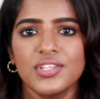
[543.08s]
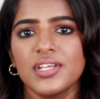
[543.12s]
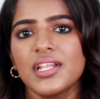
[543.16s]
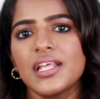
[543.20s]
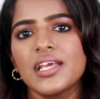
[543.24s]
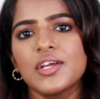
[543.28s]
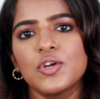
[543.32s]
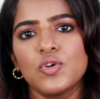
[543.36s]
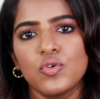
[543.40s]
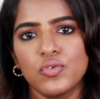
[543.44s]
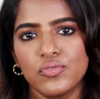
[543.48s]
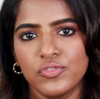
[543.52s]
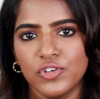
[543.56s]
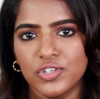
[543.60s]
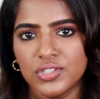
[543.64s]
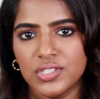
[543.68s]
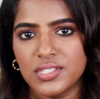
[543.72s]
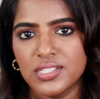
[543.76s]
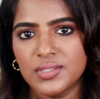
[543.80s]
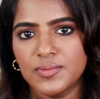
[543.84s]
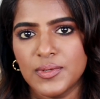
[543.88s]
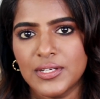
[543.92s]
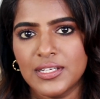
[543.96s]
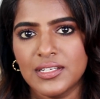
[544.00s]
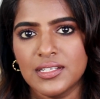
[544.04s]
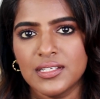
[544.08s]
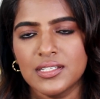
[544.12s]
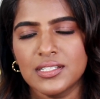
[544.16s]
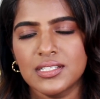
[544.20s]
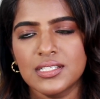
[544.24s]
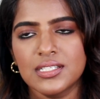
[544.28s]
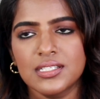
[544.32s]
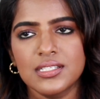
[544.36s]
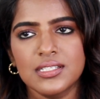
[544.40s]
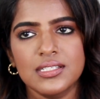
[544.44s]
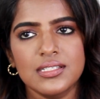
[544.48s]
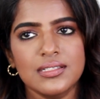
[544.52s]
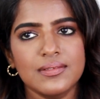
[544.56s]
then I go for this,
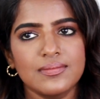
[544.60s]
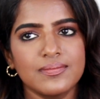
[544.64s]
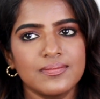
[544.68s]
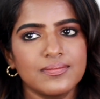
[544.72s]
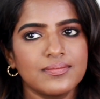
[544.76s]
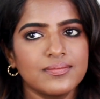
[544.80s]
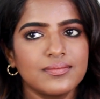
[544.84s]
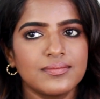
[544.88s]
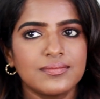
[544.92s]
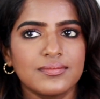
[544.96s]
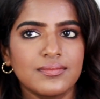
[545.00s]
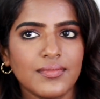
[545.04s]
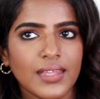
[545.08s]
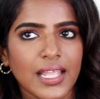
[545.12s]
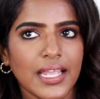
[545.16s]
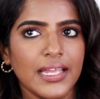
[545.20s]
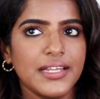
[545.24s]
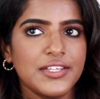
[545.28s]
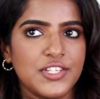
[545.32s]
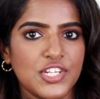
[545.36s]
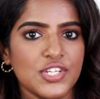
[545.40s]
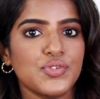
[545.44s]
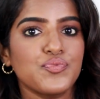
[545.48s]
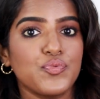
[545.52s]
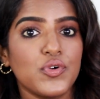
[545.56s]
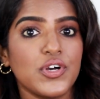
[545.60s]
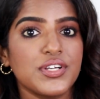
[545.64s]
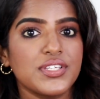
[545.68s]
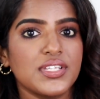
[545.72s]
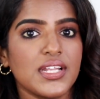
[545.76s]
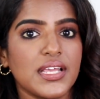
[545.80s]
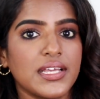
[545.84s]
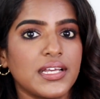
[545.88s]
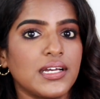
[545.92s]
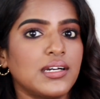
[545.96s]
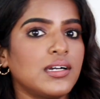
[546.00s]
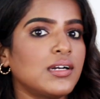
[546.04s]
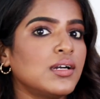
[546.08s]
because it just works
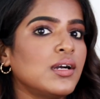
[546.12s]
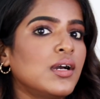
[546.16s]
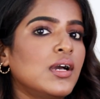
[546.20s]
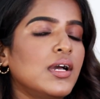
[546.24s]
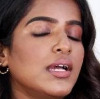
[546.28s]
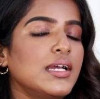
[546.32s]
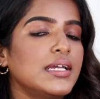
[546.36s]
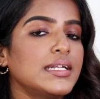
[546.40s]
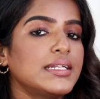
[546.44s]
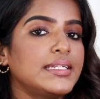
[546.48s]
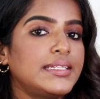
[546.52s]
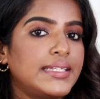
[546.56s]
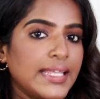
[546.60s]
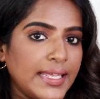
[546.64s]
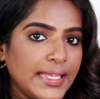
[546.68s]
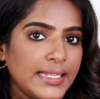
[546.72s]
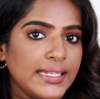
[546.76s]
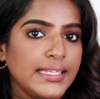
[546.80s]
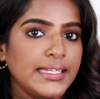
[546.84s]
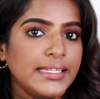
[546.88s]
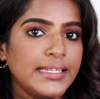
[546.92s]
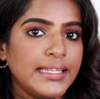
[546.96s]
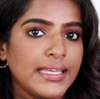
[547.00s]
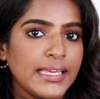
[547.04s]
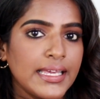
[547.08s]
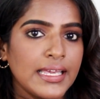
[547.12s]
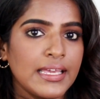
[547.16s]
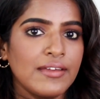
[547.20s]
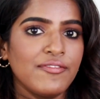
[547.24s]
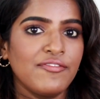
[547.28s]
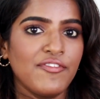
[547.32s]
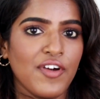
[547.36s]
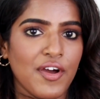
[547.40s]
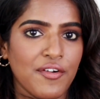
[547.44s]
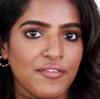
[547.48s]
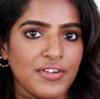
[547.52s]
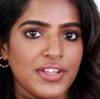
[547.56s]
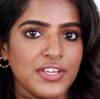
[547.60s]
like a daily day
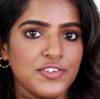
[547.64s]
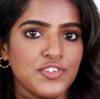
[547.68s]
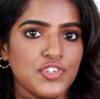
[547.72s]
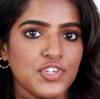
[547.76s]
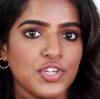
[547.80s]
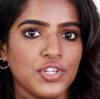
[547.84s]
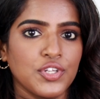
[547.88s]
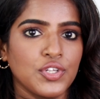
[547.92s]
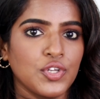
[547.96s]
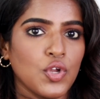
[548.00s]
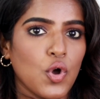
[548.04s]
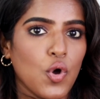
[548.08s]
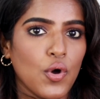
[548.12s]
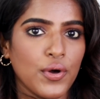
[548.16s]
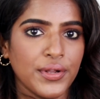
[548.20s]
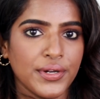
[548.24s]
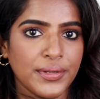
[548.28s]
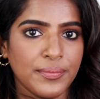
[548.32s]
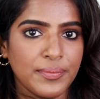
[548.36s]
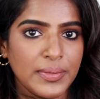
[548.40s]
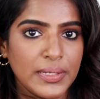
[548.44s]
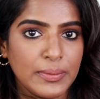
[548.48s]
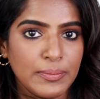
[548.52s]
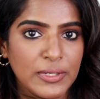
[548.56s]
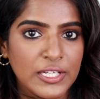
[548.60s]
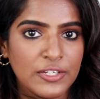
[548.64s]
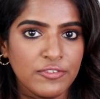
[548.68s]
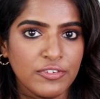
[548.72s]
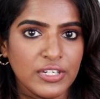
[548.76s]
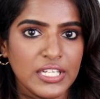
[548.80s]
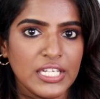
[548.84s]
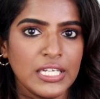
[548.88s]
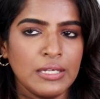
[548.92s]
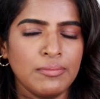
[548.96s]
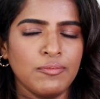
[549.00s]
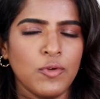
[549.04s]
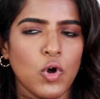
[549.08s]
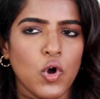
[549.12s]
foundation or a BB
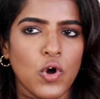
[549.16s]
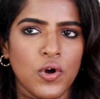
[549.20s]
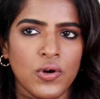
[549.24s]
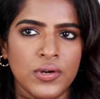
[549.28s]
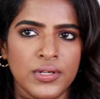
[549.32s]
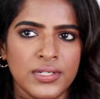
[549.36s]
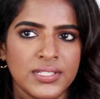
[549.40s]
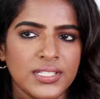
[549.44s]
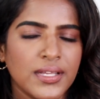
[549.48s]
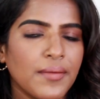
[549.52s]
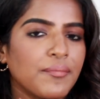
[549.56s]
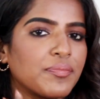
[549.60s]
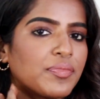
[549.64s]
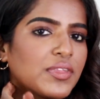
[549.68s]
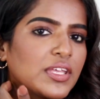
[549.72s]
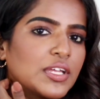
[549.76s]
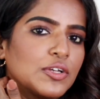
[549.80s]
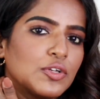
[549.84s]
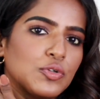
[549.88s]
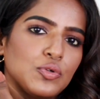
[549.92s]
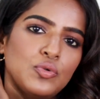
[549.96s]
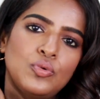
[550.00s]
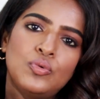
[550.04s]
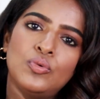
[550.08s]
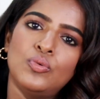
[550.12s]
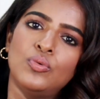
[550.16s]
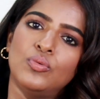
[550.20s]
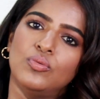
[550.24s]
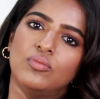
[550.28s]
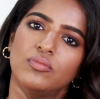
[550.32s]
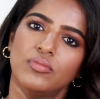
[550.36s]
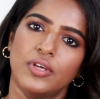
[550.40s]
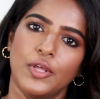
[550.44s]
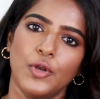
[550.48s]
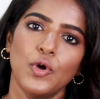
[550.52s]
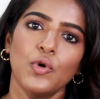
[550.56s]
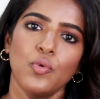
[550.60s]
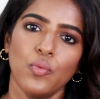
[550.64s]
cream or something to
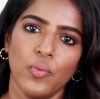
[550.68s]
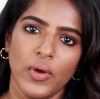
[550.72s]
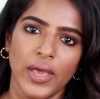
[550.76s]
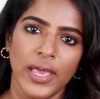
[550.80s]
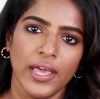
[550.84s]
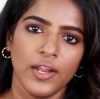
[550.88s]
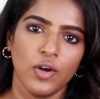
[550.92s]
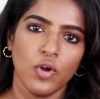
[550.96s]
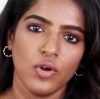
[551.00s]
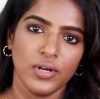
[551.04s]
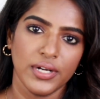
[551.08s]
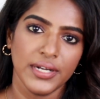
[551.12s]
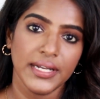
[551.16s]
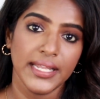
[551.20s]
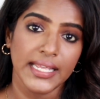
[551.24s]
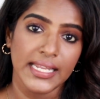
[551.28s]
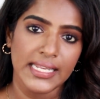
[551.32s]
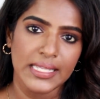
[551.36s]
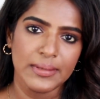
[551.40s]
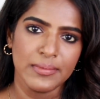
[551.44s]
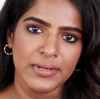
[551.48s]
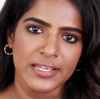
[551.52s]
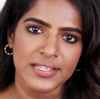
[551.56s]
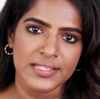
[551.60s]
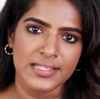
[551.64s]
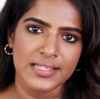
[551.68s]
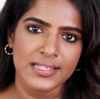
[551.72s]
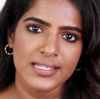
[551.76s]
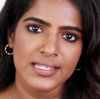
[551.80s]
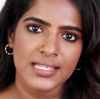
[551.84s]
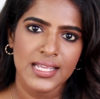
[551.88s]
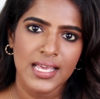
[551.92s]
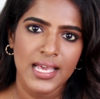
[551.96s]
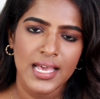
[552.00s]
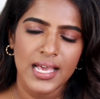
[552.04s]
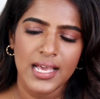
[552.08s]
wear on a daily basis.